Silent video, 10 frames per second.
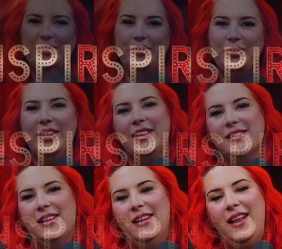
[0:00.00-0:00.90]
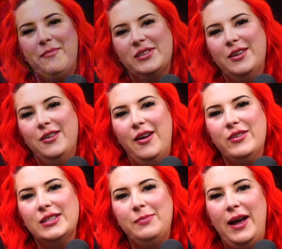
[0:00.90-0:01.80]
for joining us on an episode of
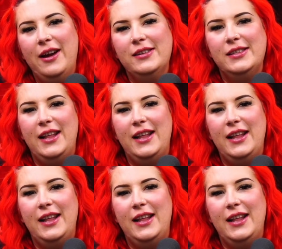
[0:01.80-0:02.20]
Inspired.